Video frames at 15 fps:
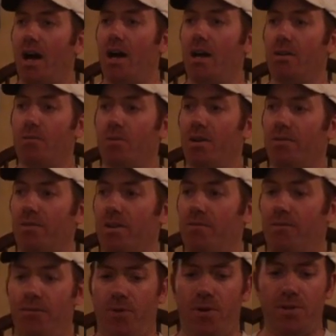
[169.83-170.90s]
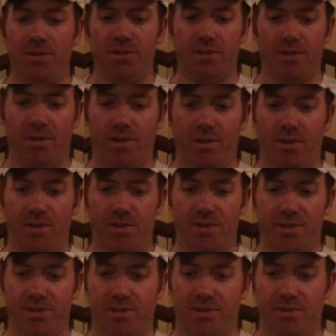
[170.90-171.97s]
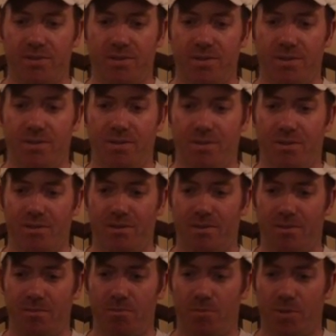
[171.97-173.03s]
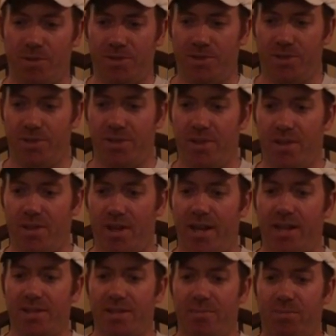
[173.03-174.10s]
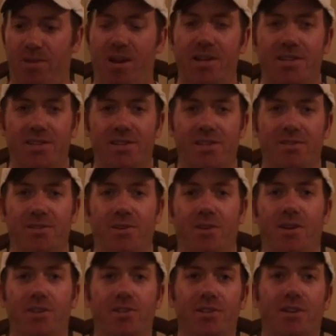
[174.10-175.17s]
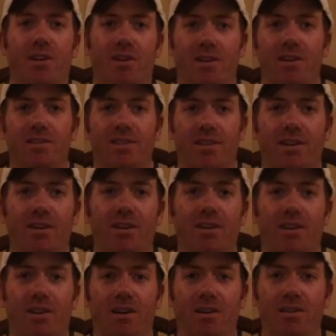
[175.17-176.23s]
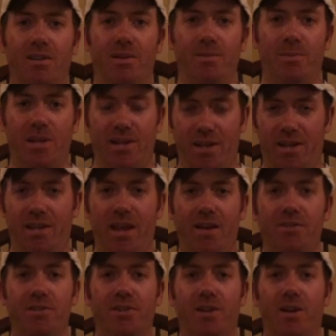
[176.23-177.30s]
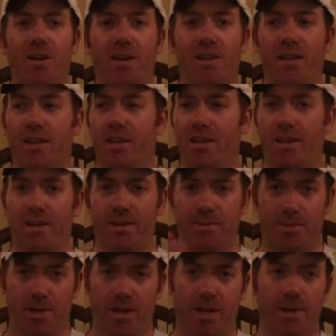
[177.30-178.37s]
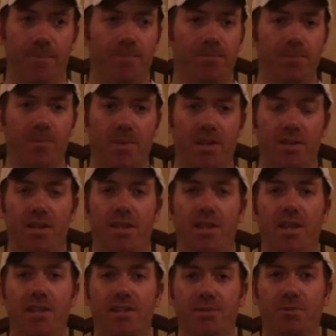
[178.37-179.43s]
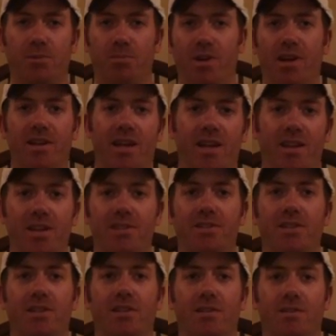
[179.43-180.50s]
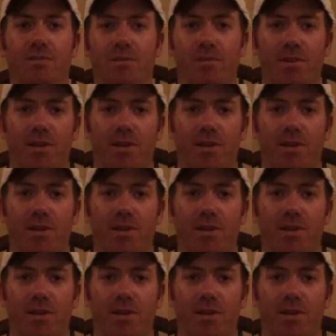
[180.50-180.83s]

Well, at first, there's I guess the process of turning sugar into alcohol. You have sugar, and then the yeast will break down that sugar